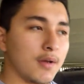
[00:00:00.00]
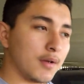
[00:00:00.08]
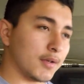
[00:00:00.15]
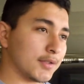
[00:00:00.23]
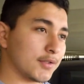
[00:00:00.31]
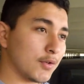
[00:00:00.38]

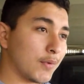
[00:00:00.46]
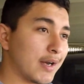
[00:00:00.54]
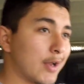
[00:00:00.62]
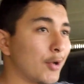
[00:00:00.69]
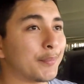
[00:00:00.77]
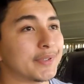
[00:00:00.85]
So when
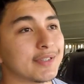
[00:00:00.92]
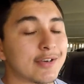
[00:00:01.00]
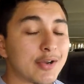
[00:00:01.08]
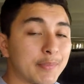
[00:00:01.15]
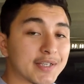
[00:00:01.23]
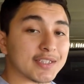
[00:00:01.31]
I opened it
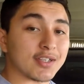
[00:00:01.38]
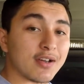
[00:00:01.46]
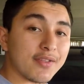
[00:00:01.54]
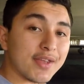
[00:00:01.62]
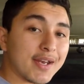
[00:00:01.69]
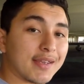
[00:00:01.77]
up, I
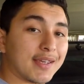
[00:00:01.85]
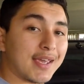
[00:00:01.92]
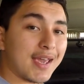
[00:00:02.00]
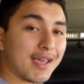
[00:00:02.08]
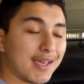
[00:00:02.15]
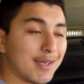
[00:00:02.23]
saw that it
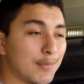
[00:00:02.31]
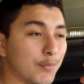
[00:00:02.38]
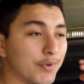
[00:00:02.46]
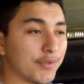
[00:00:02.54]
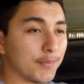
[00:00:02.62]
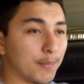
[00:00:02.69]
came
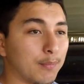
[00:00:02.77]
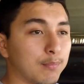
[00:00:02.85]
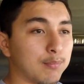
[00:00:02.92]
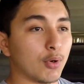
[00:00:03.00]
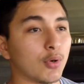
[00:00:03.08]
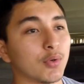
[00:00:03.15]

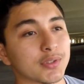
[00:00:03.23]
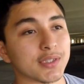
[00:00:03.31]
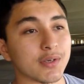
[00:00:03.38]
with bolts,